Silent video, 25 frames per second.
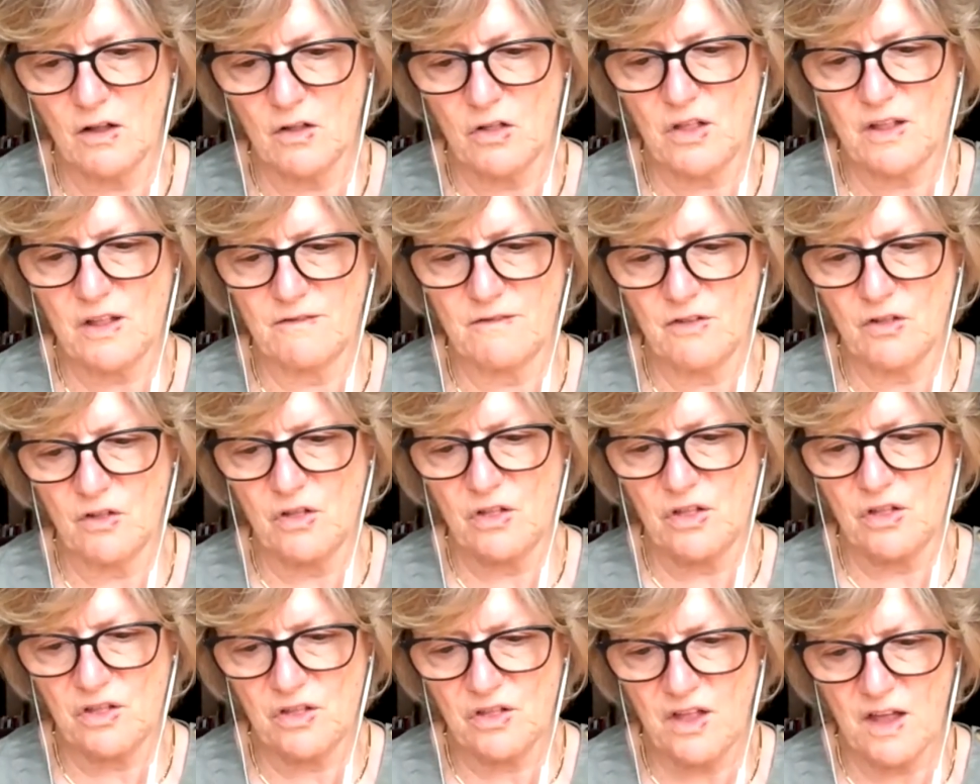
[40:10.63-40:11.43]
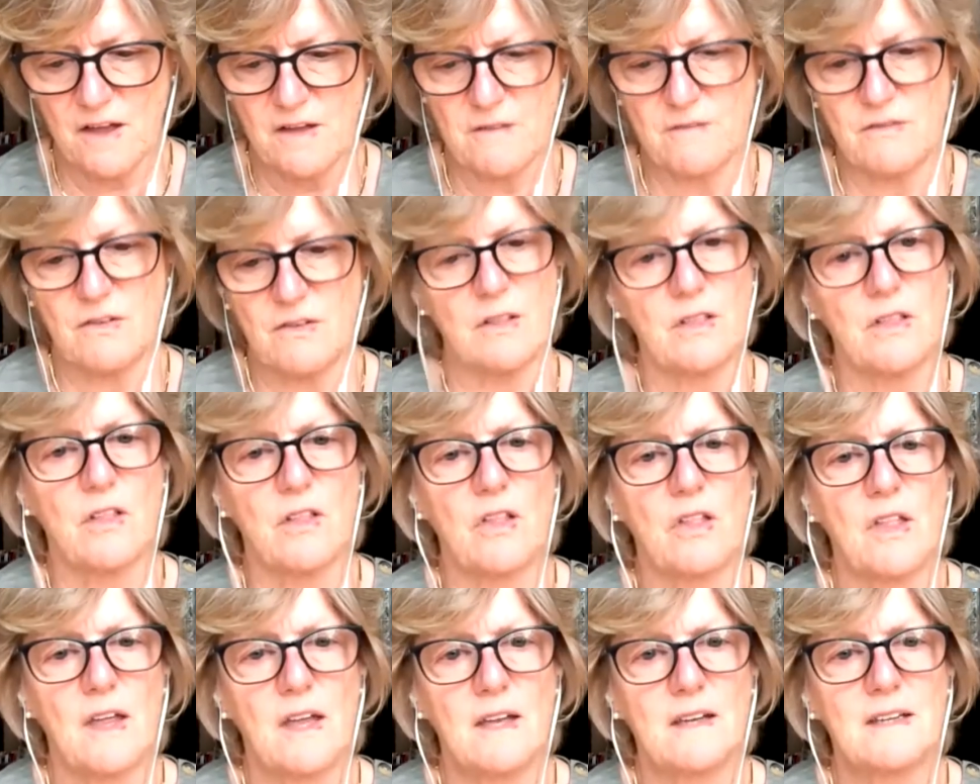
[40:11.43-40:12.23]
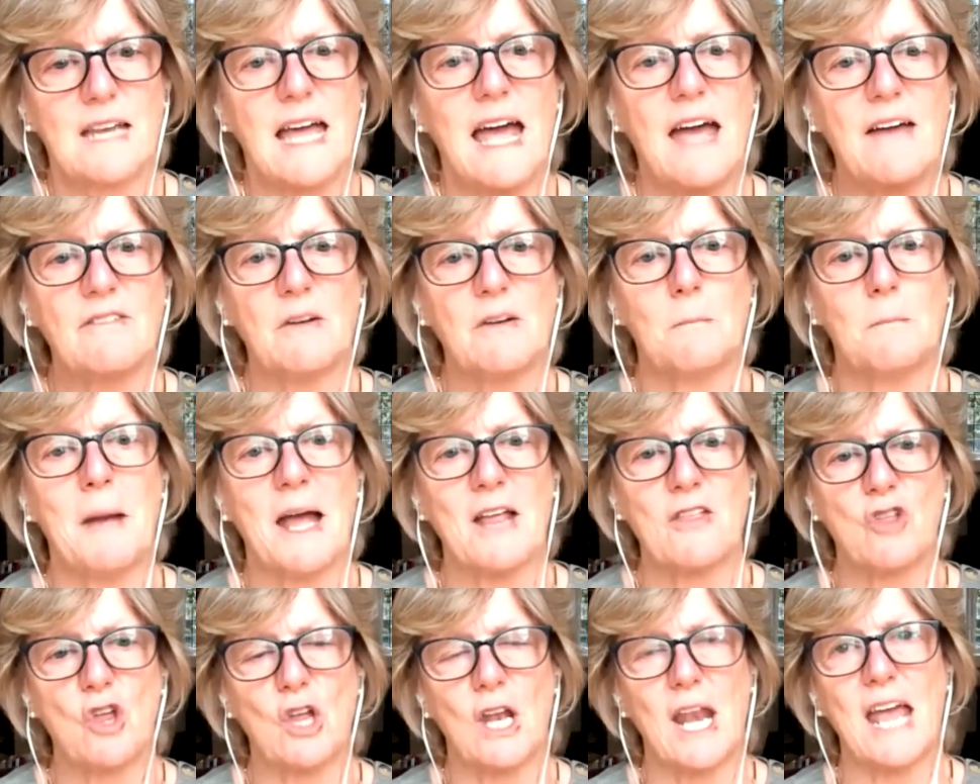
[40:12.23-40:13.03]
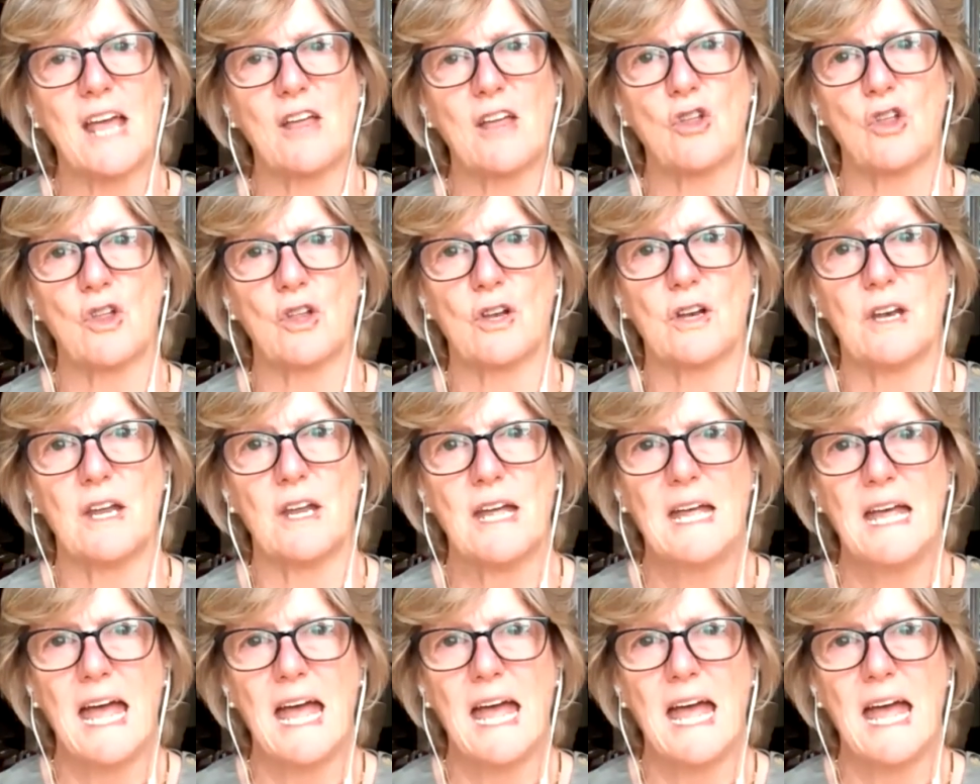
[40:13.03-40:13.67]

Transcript: civil servants to have imagination.